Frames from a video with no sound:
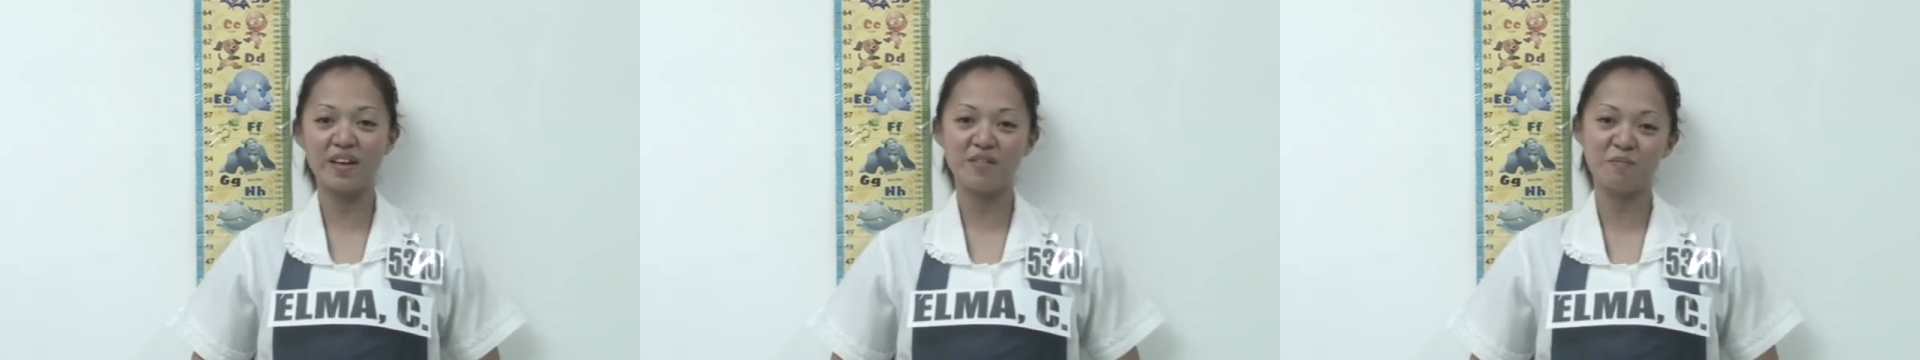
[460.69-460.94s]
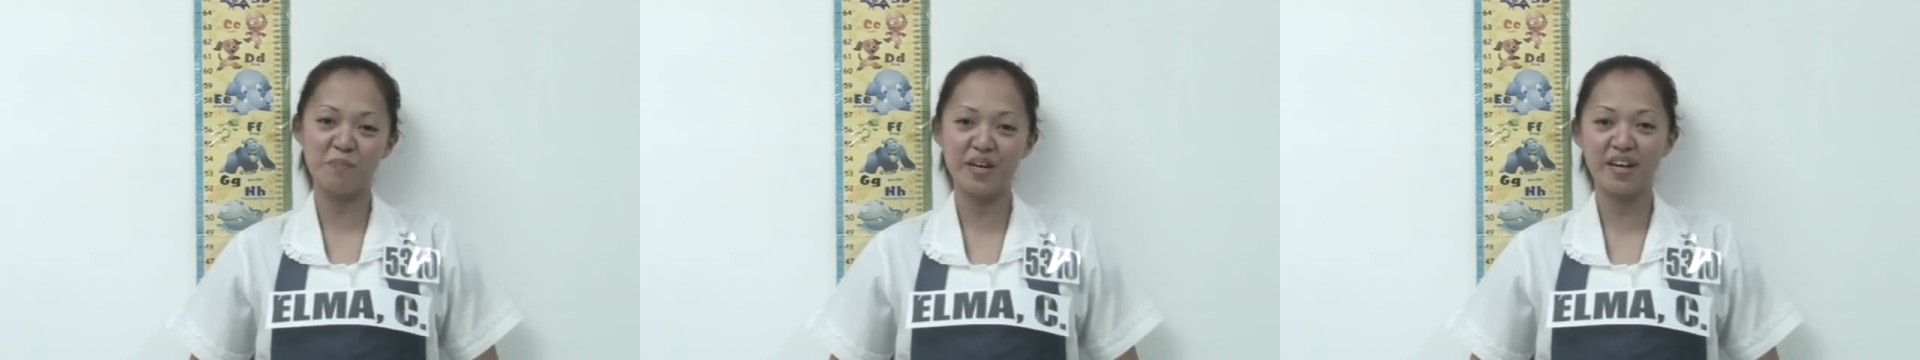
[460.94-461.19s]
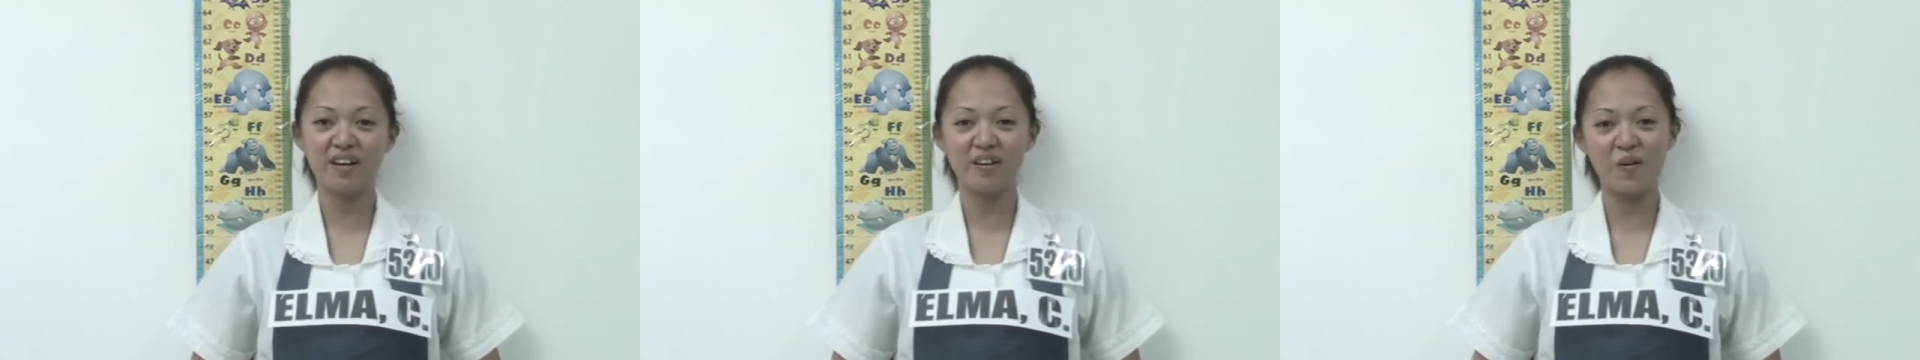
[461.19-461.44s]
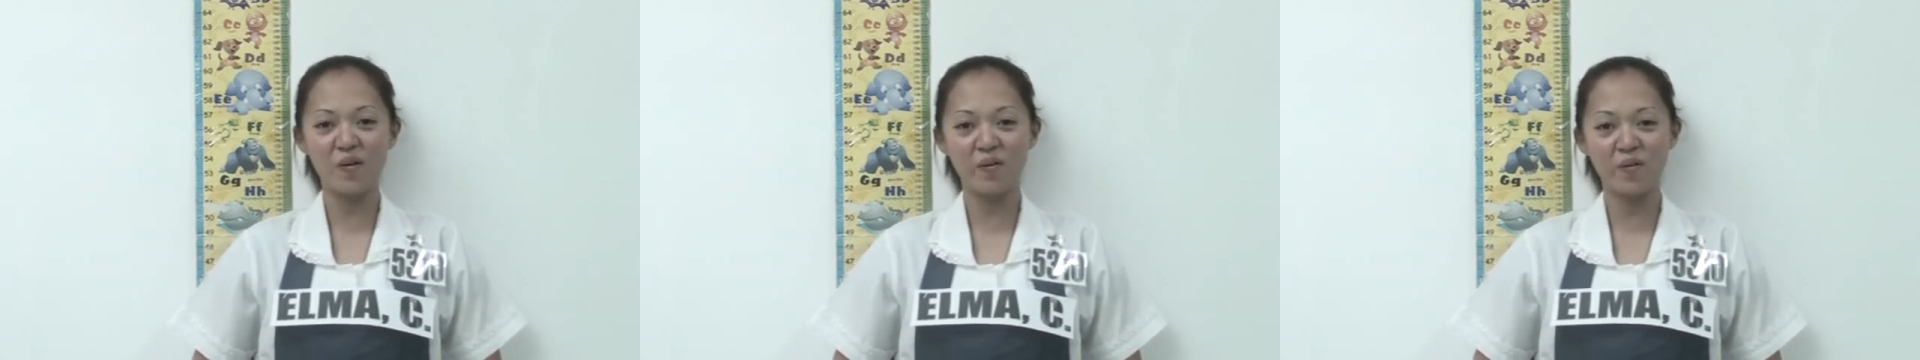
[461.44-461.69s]
and
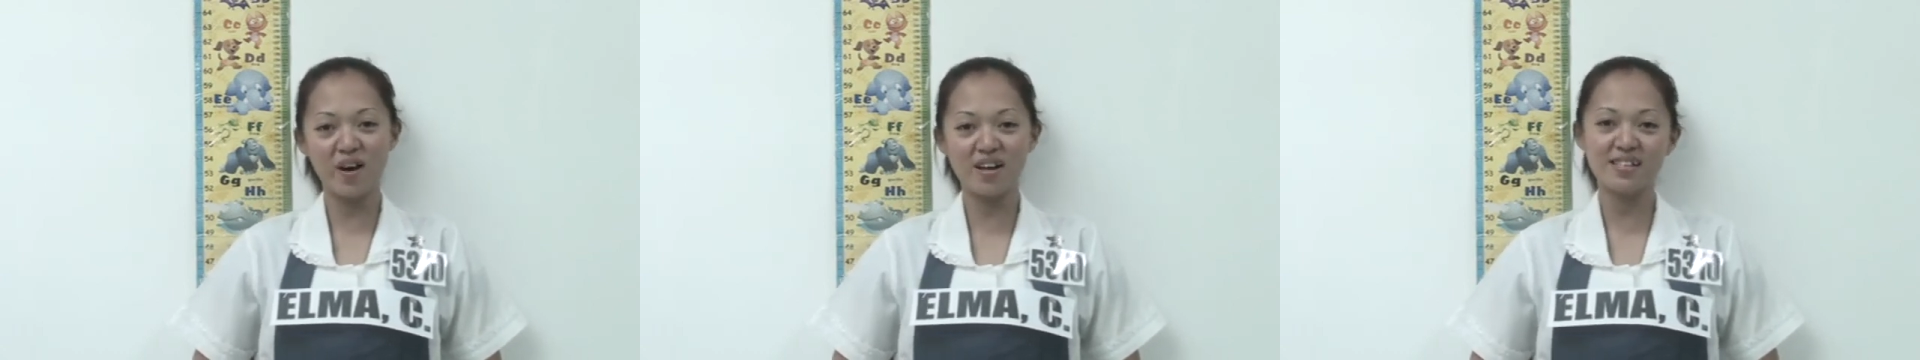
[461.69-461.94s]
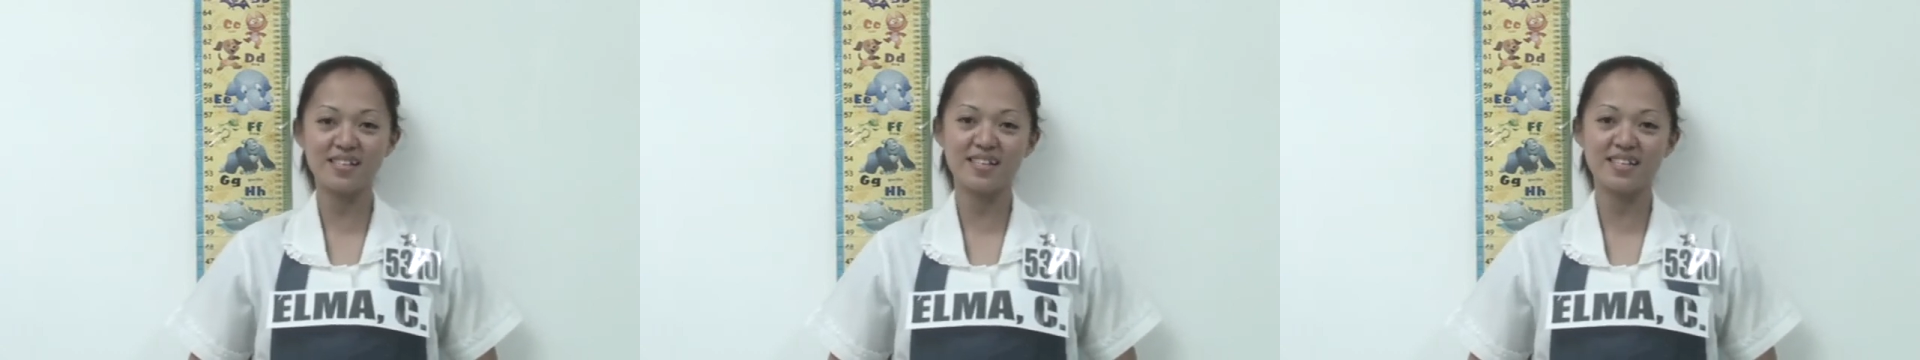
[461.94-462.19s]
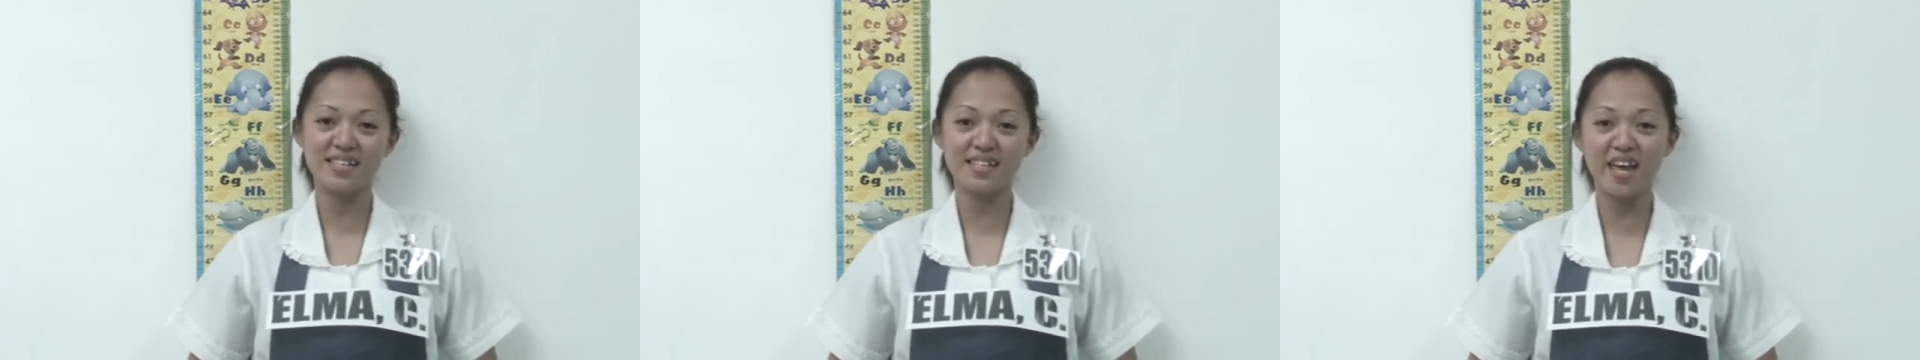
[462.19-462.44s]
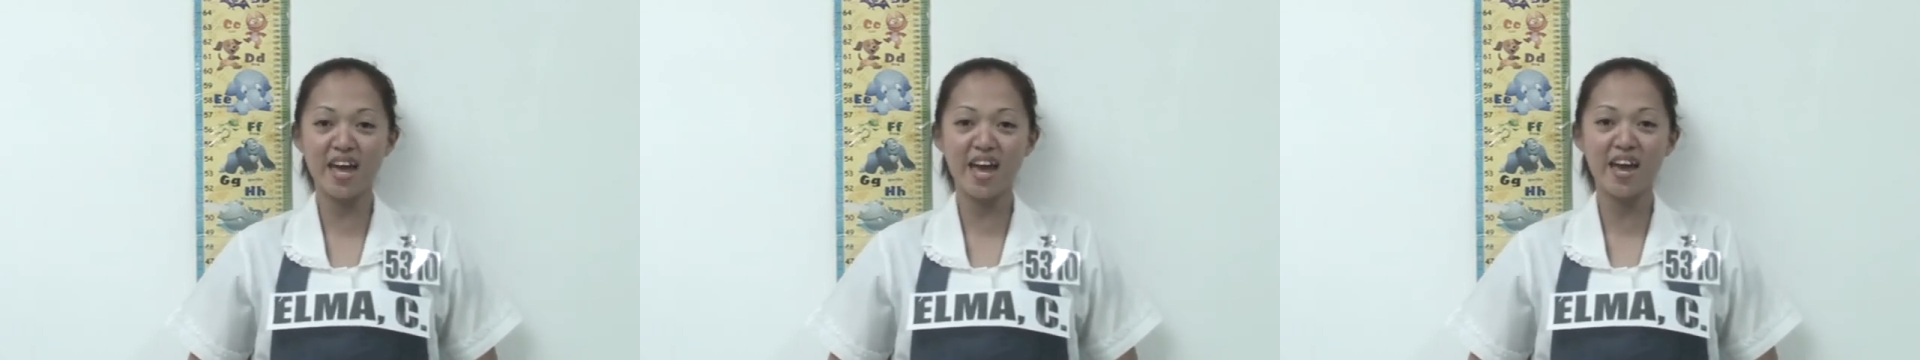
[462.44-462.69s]
Bingo wants
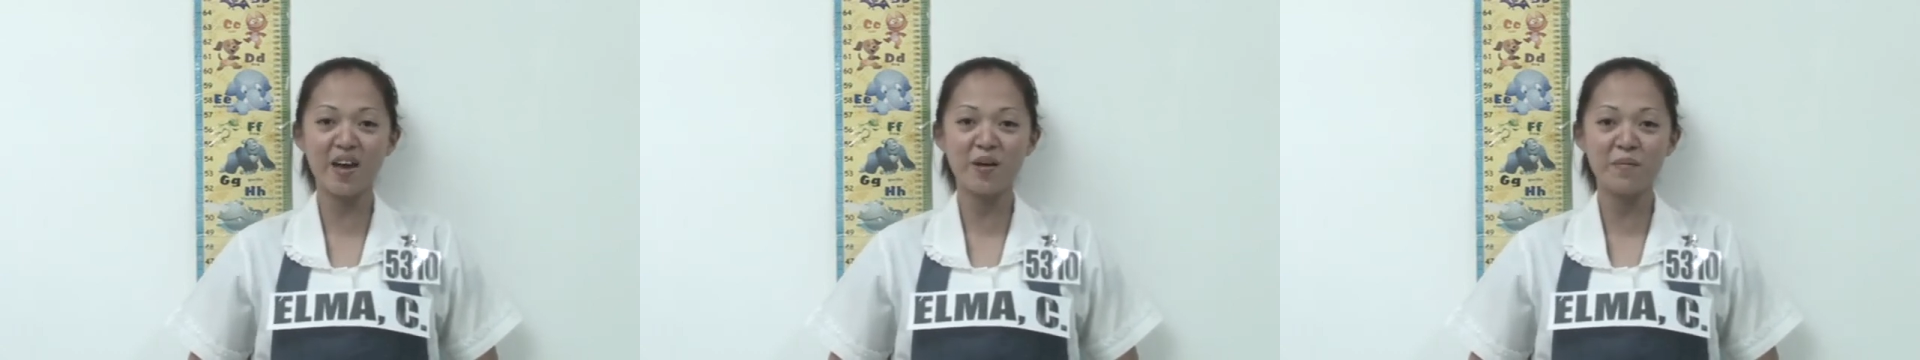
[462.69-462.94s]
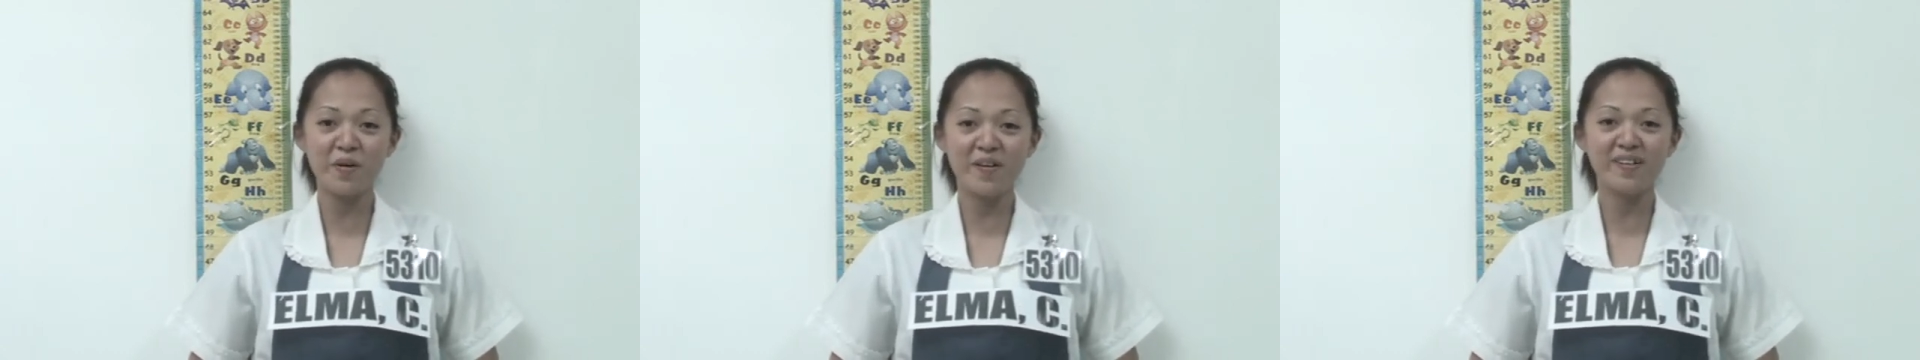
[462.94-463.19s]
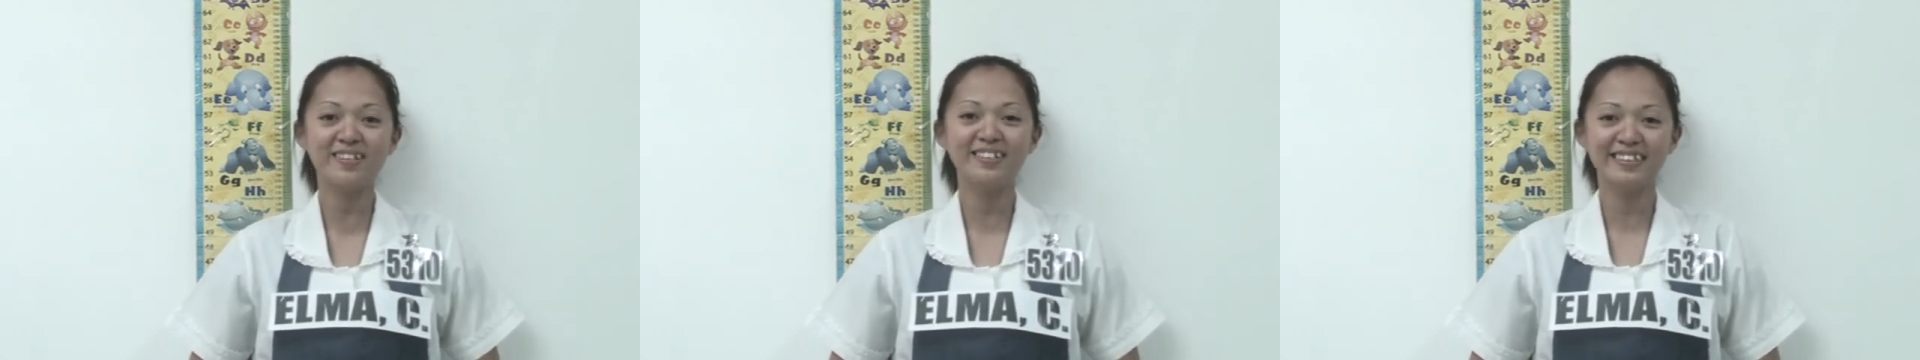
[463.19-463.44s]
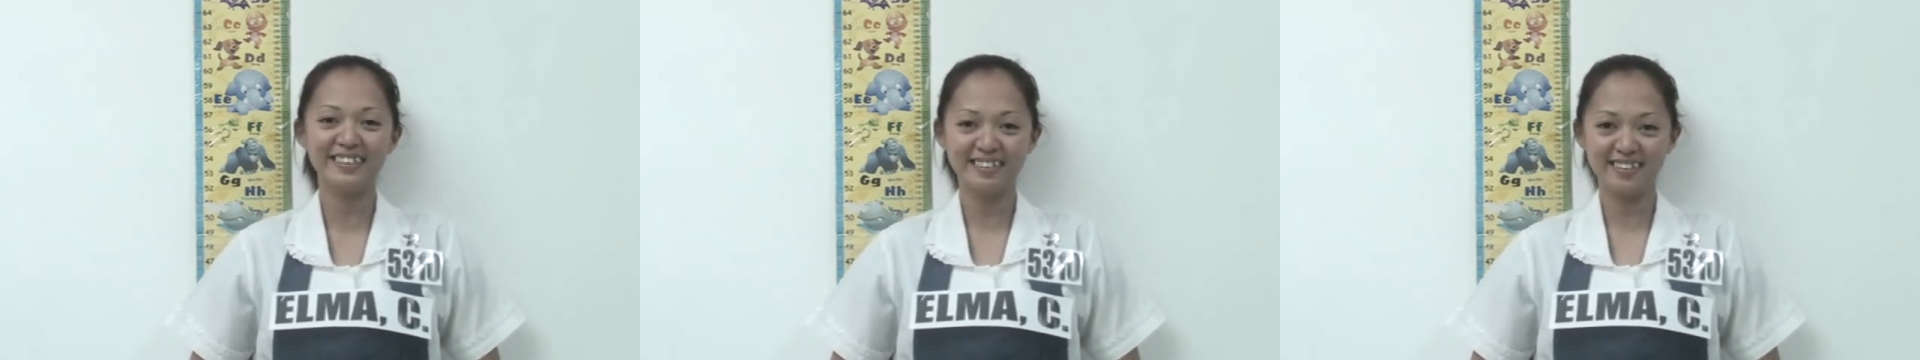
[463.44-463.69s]
his name. Oh.